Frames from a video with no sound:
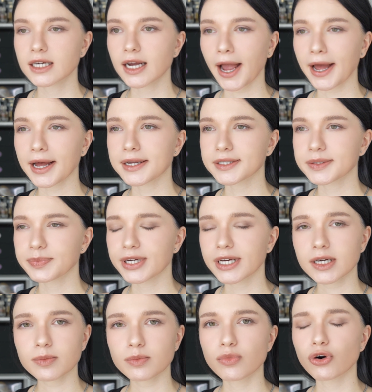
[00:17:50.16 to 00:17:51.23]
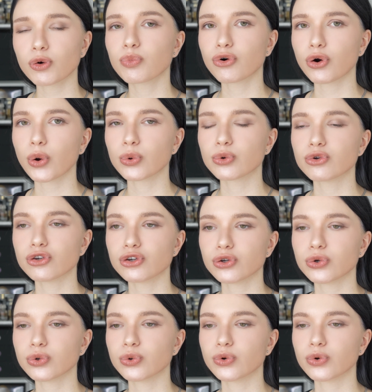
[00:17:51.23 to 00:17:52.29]
has become more prone
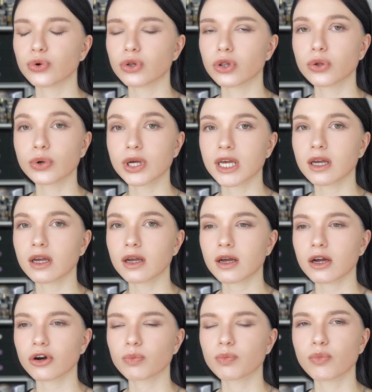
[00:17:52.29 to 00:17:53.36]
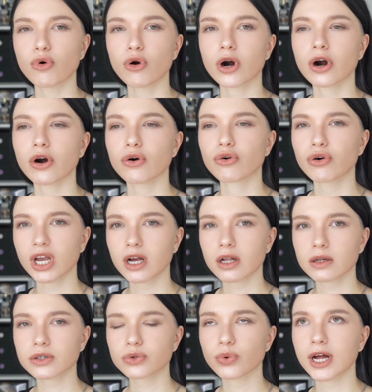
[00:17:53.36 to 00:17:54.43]
to looking more
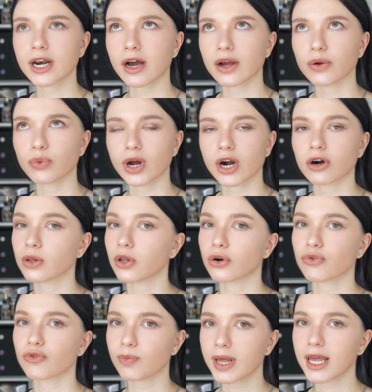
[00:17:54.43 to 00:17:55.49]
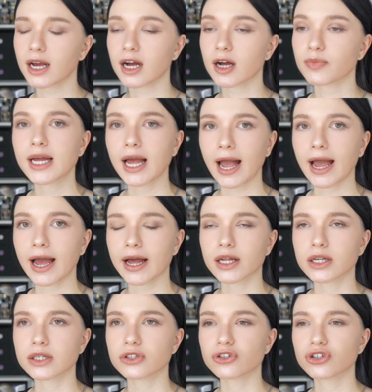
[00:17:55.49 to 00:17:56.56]
wrinkled when I wear a lot of makeup
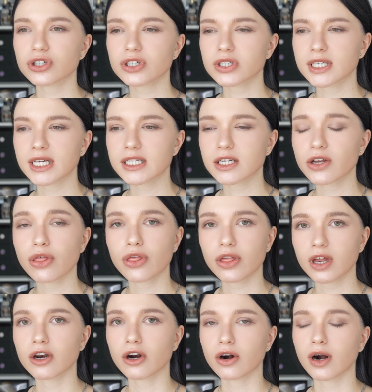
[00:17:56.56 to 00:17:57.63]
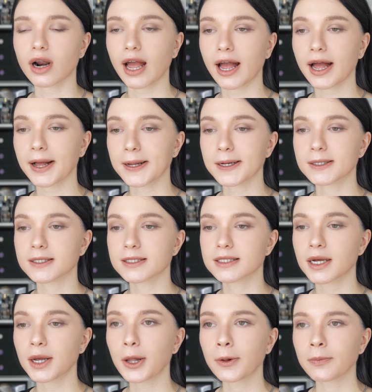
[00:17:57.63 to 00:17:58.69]
and just getting thinner. And
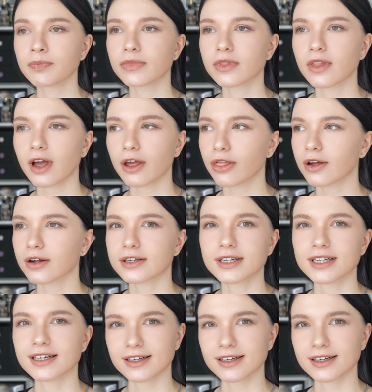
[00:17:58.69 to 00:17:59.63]
I thought,